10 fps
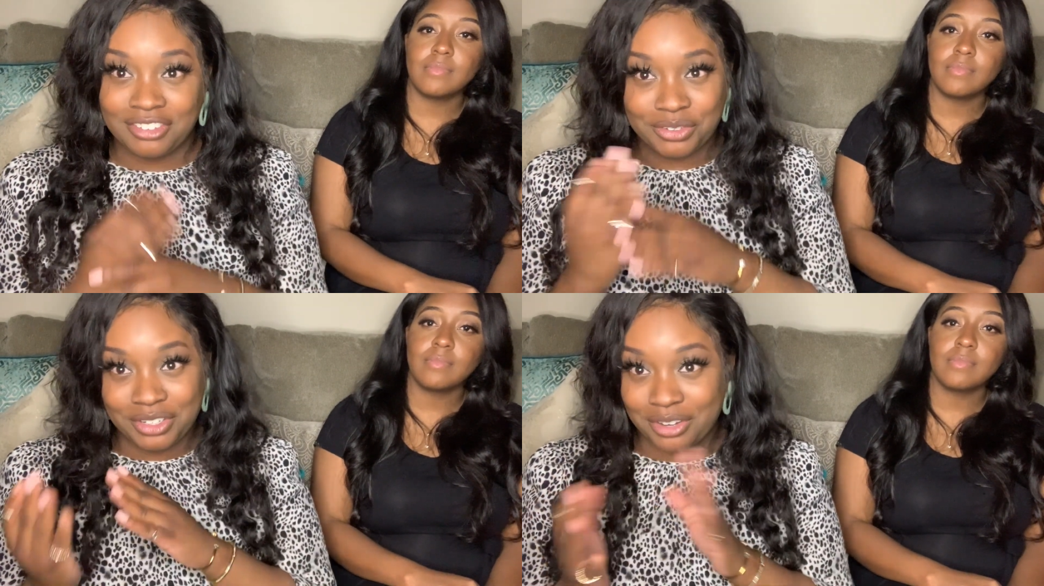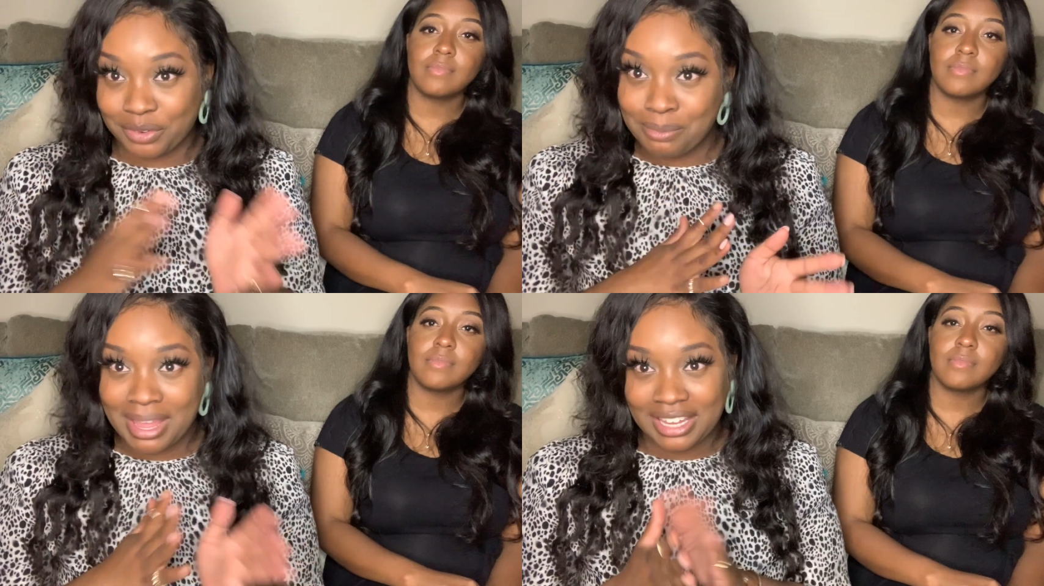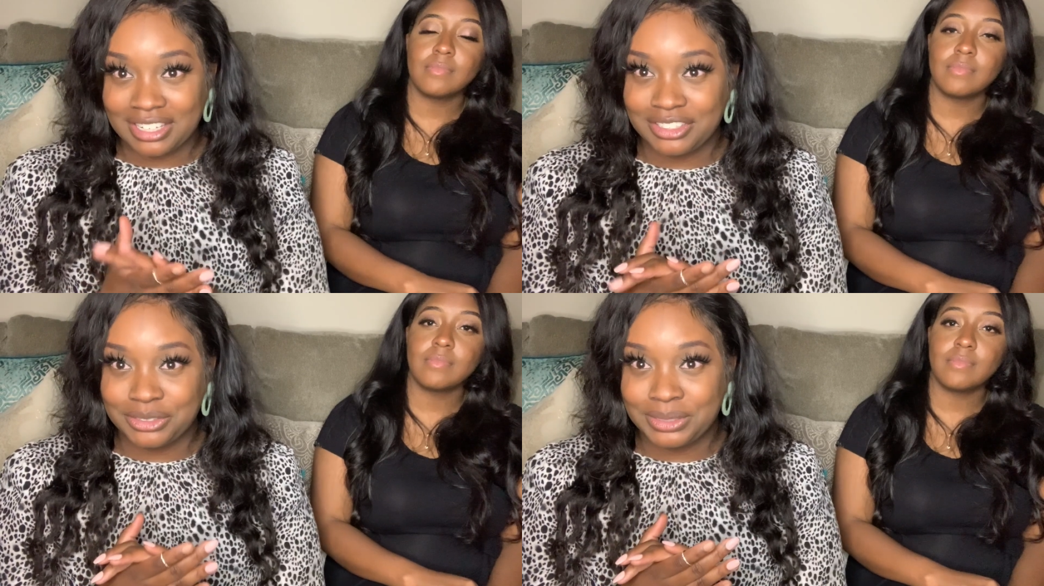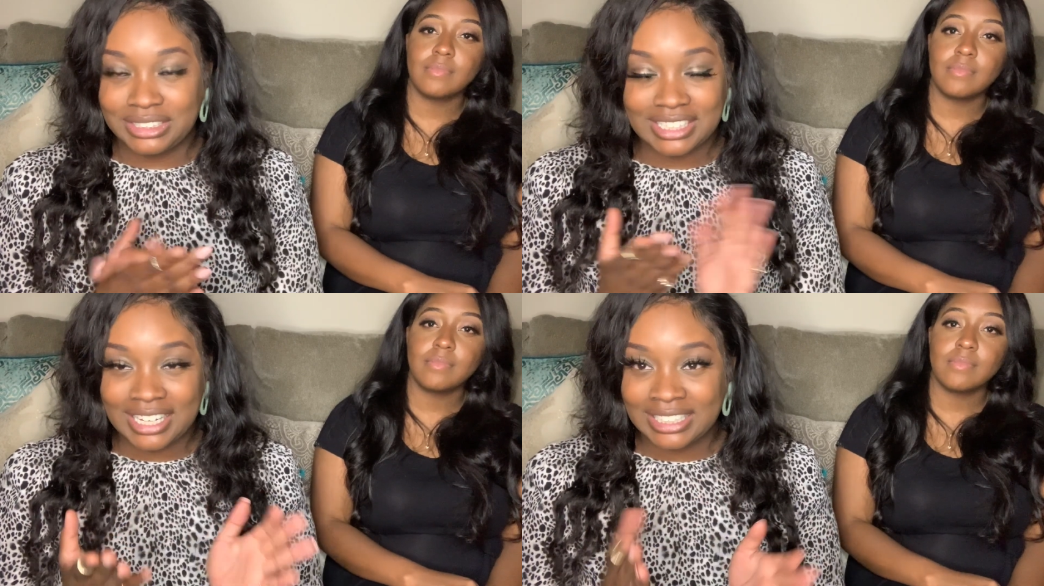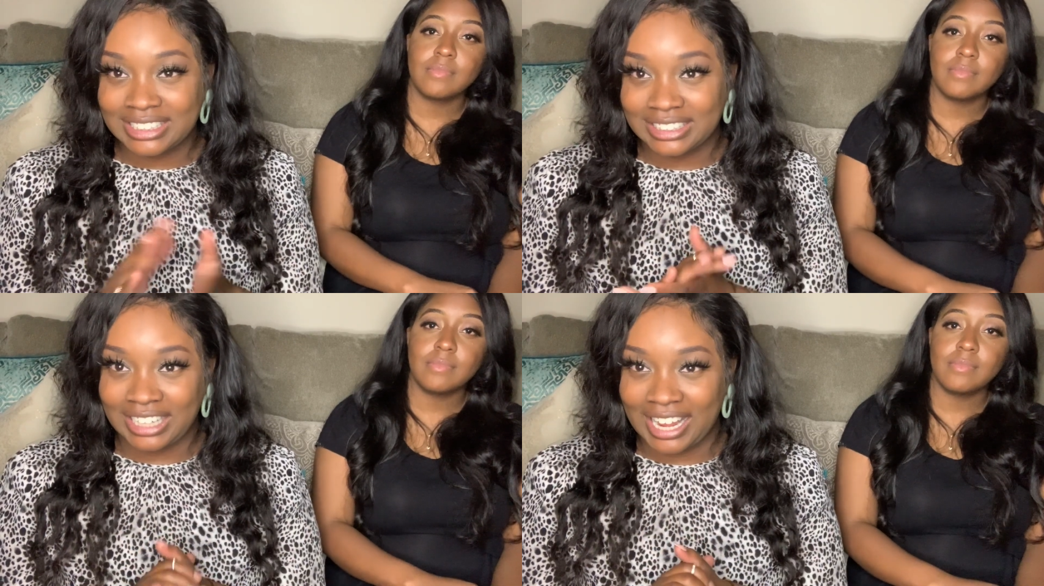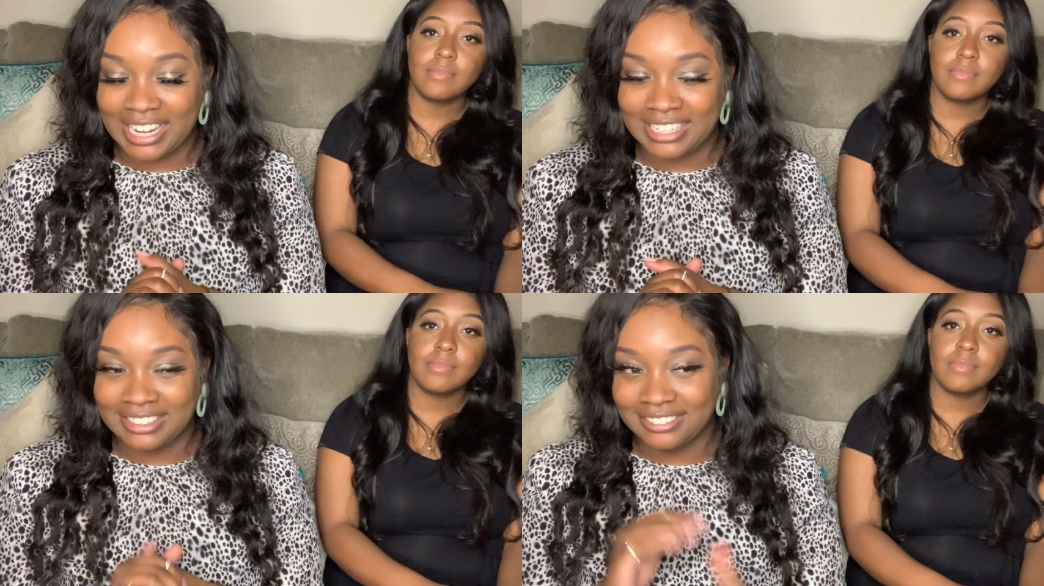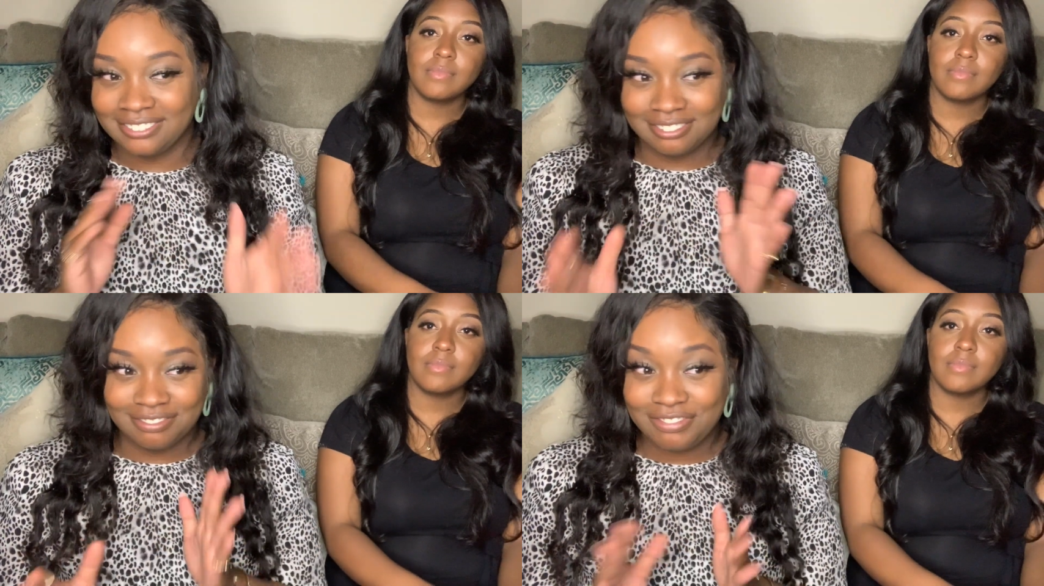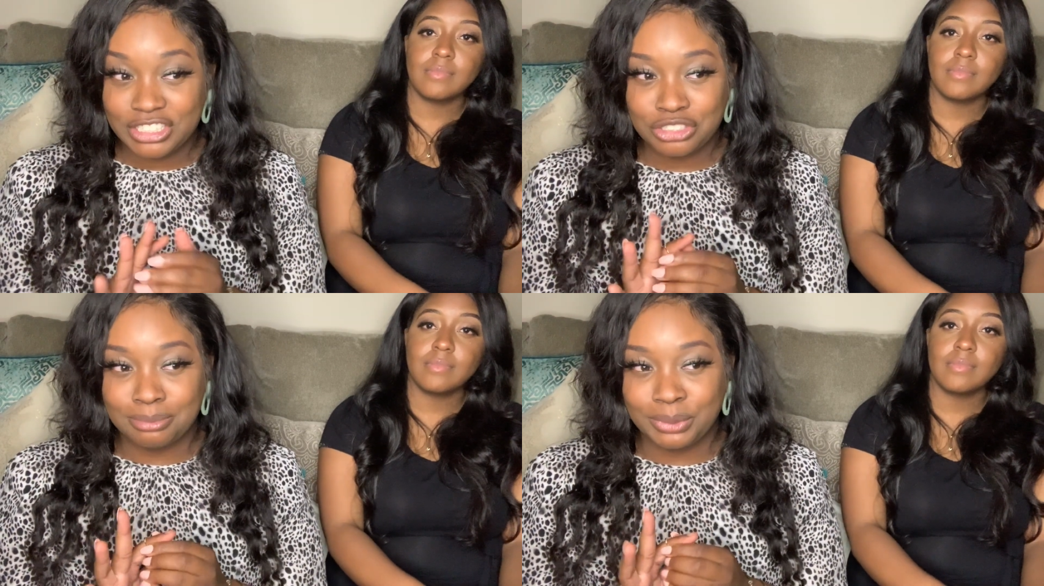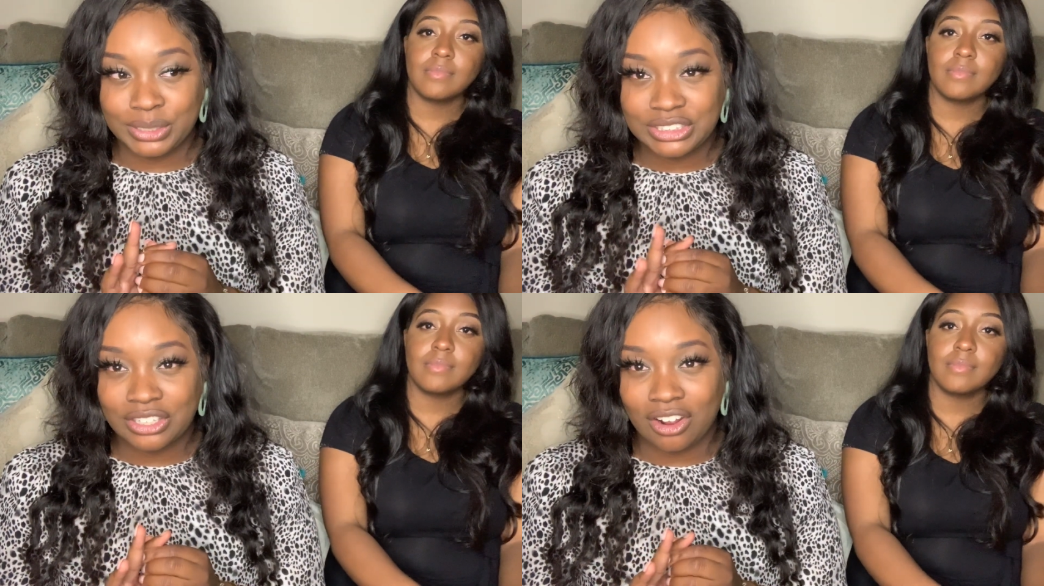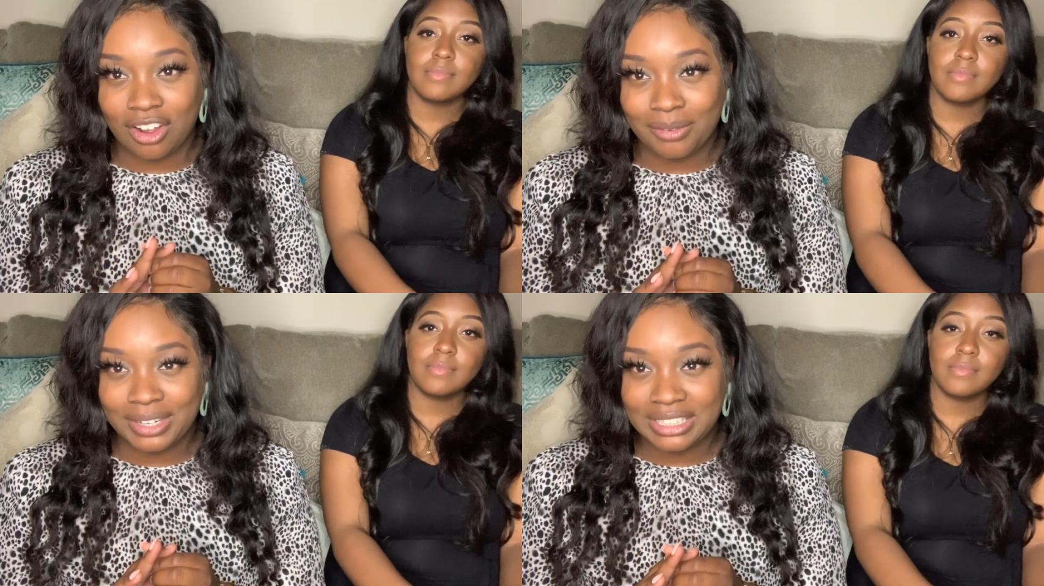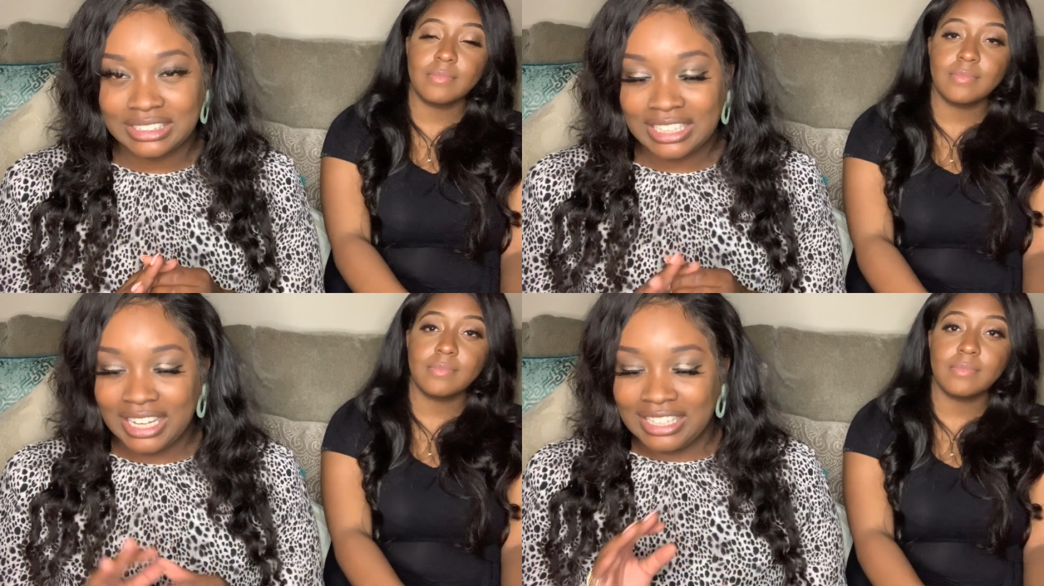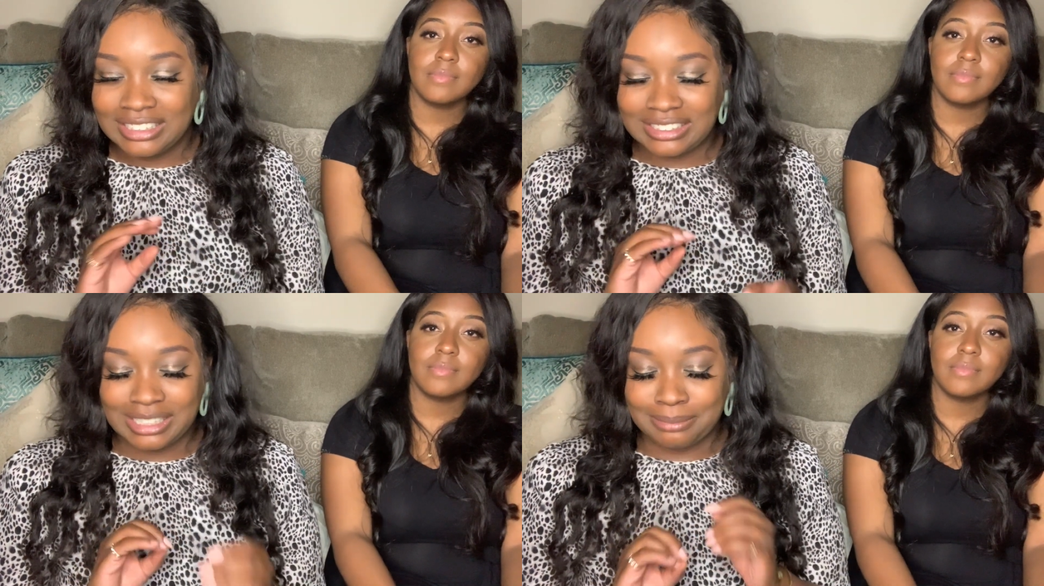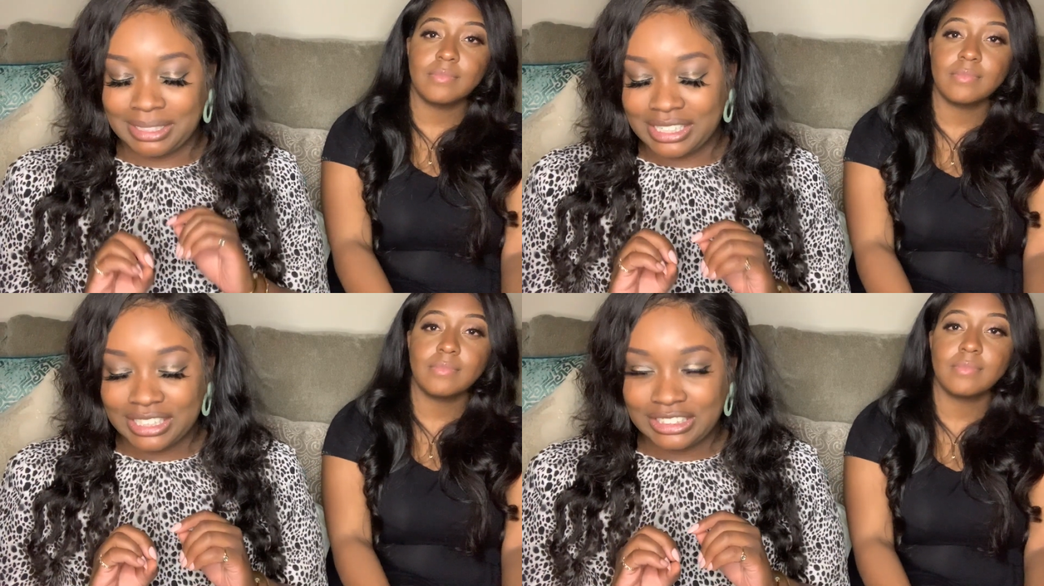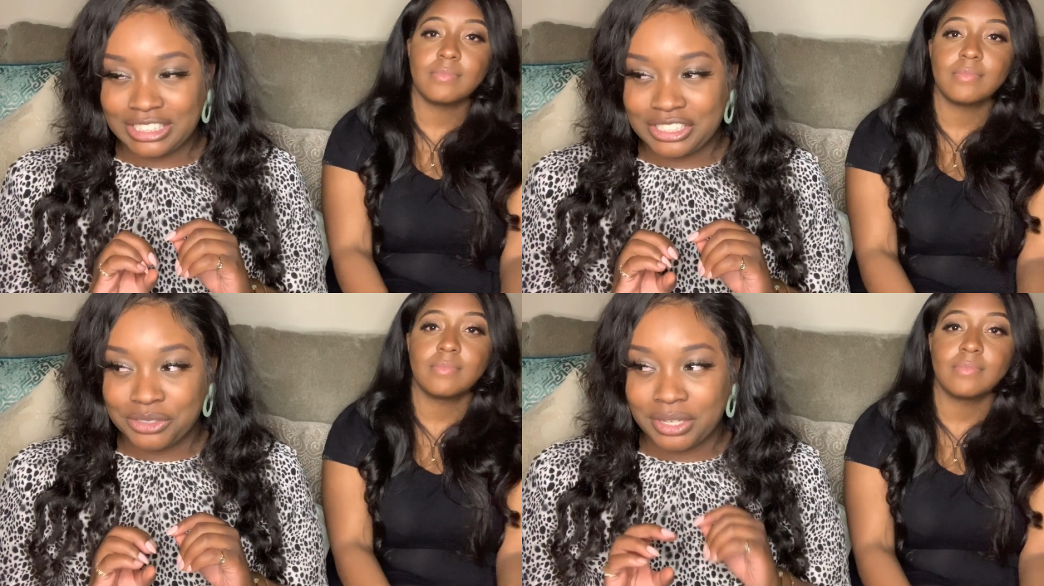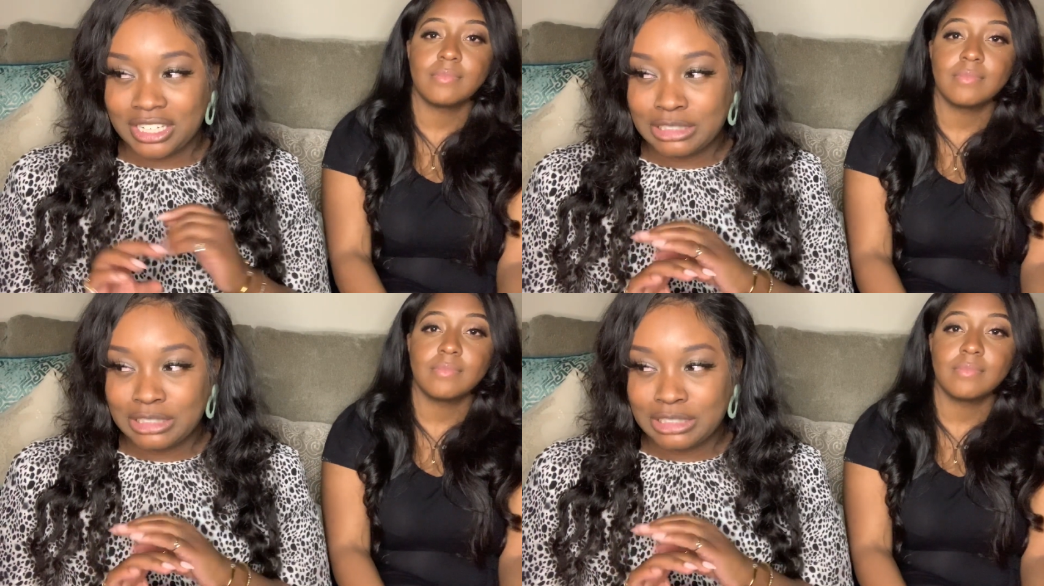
Speaker 1: you and your roommate can do it together. Like, vision boards are always something good to do. And